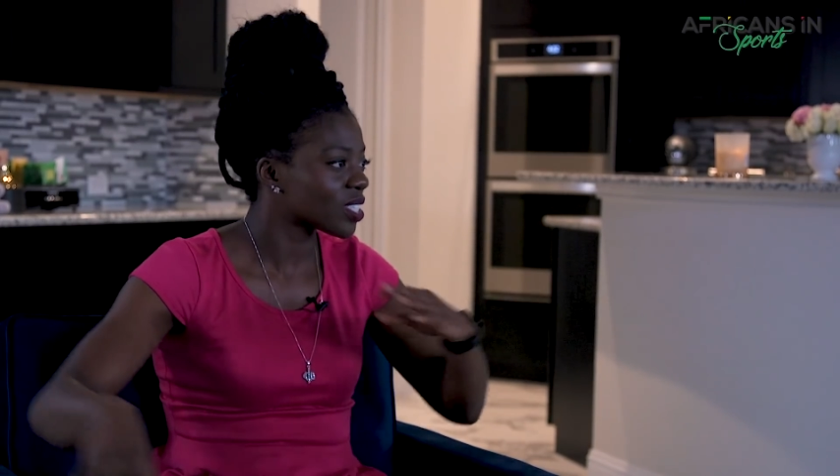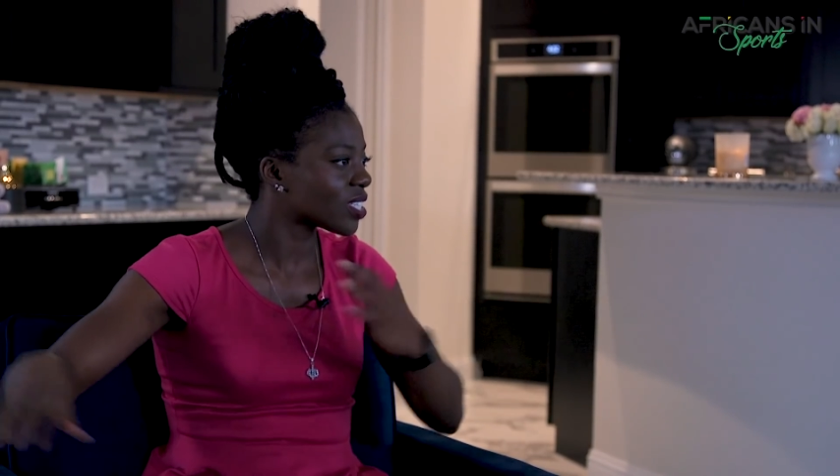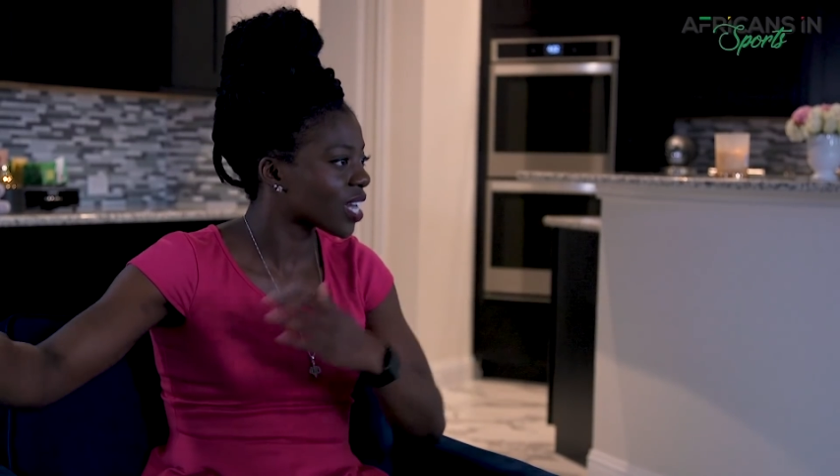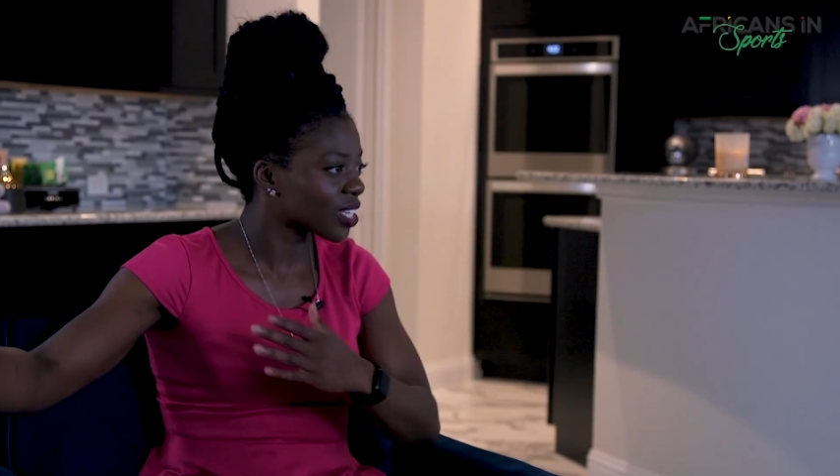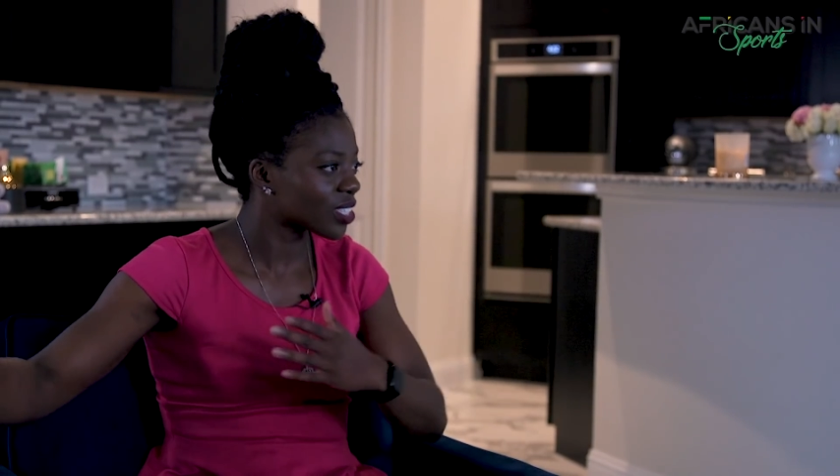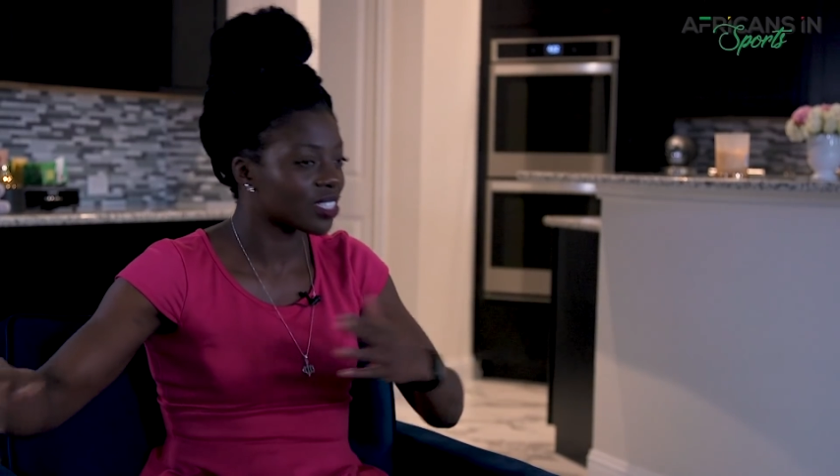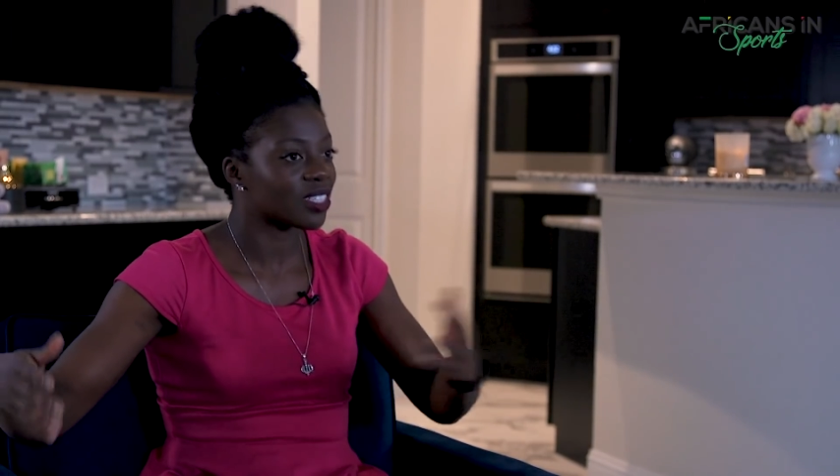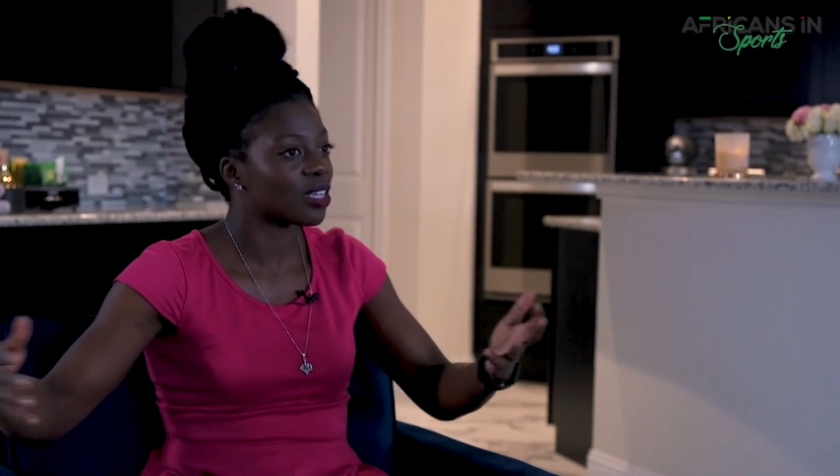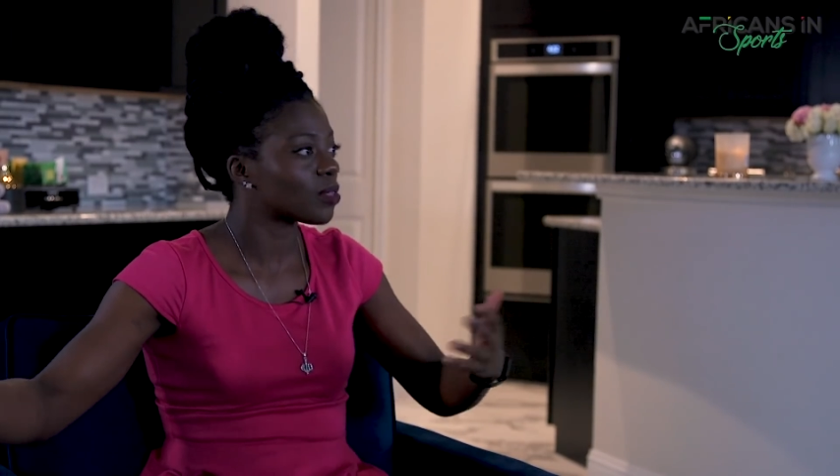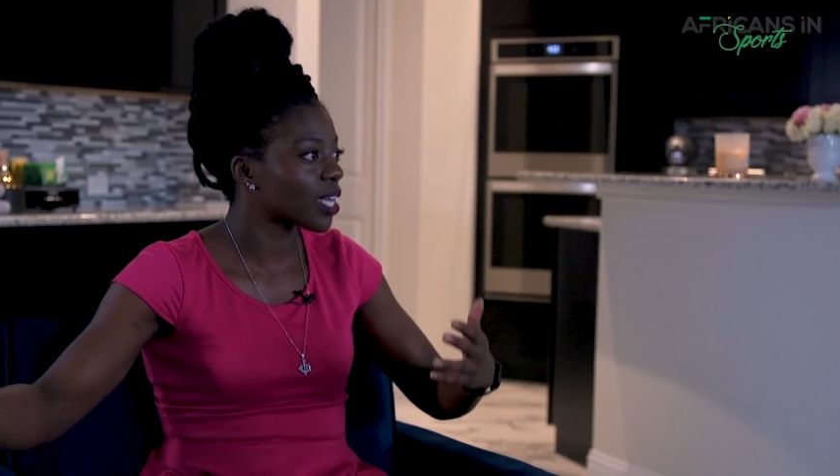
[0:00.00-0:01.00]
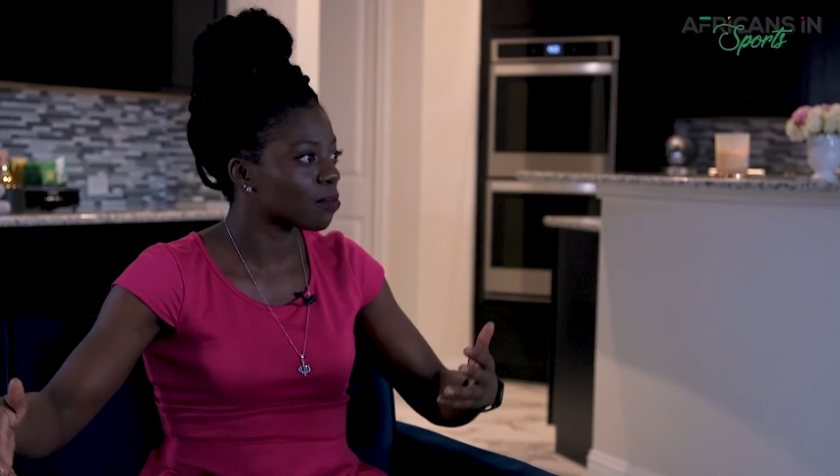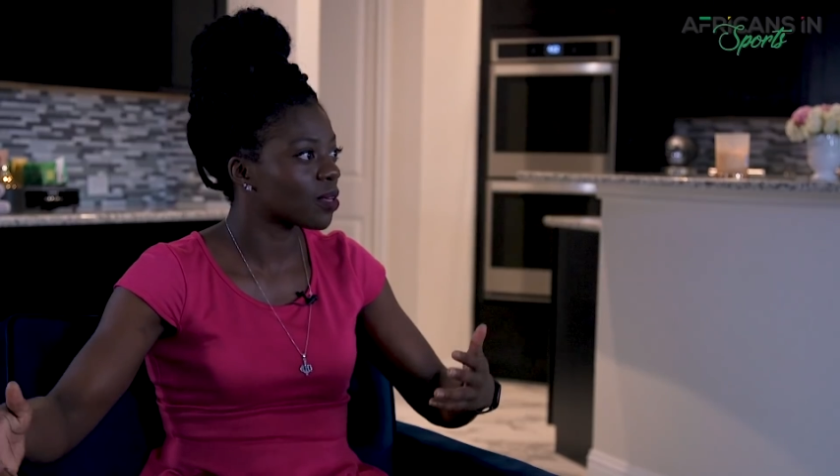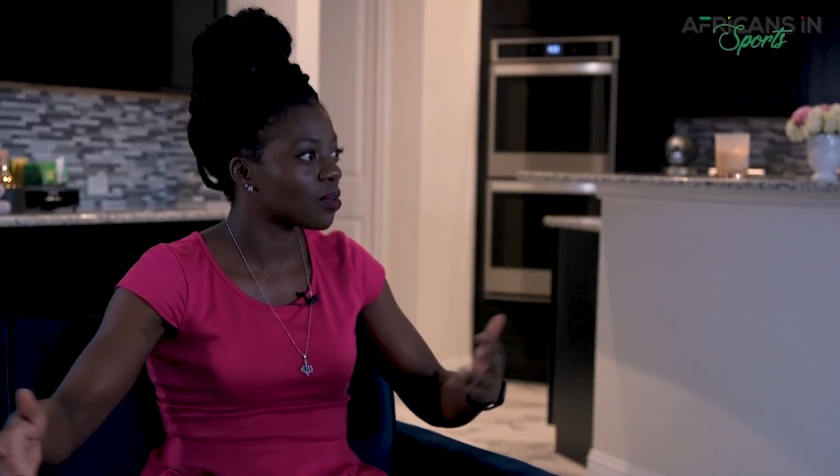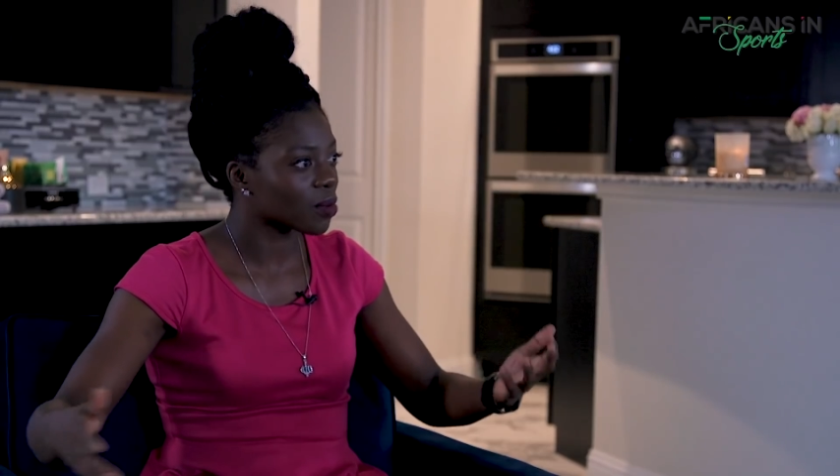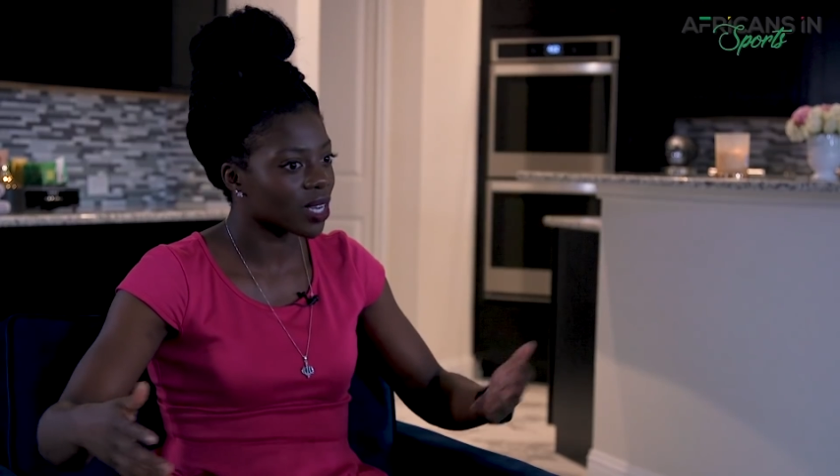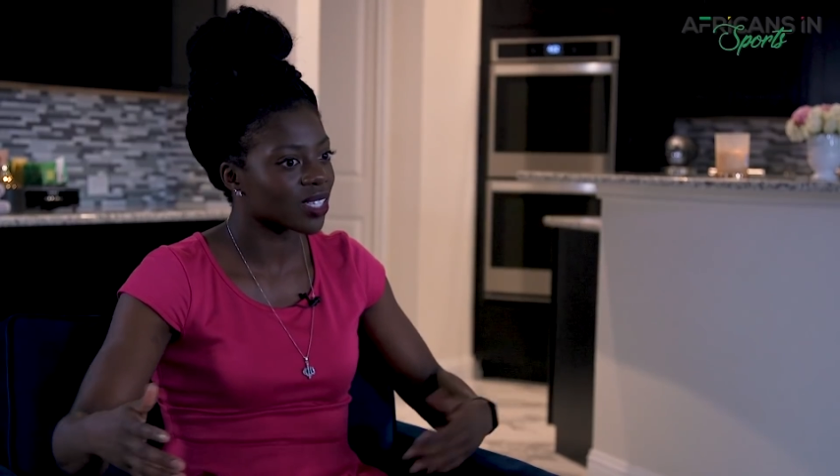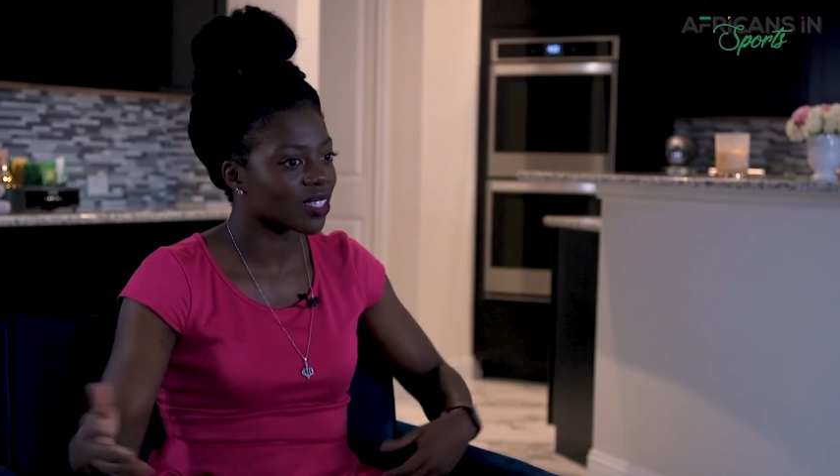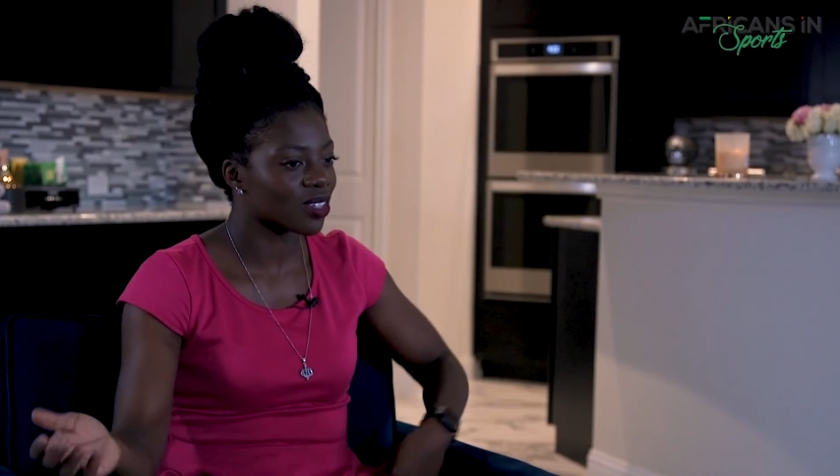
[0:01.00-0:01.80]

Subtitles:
It's a NCAA meet race,